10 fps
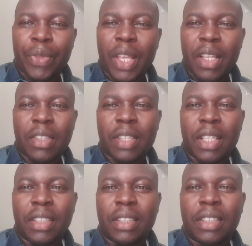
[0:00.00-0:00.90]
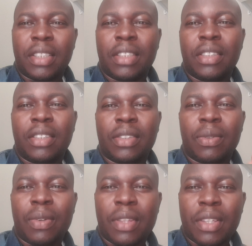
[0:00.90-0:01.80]
is that
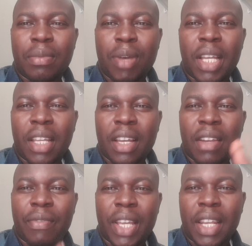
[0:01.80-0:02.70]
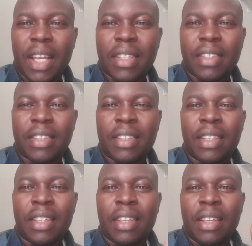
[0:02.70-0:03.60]
with this banking and finance,
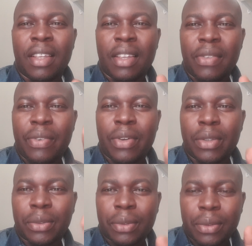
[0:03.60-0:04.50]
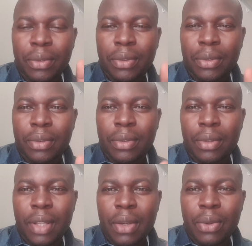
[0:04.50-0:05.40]
if you go to
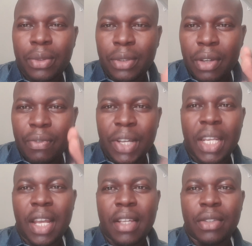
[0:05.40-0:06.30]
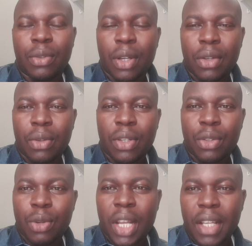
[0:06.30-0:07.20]
the route of finance, you can do
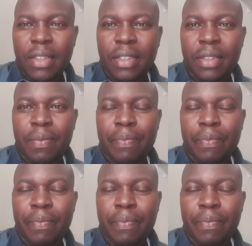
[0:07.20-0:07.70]
insurance,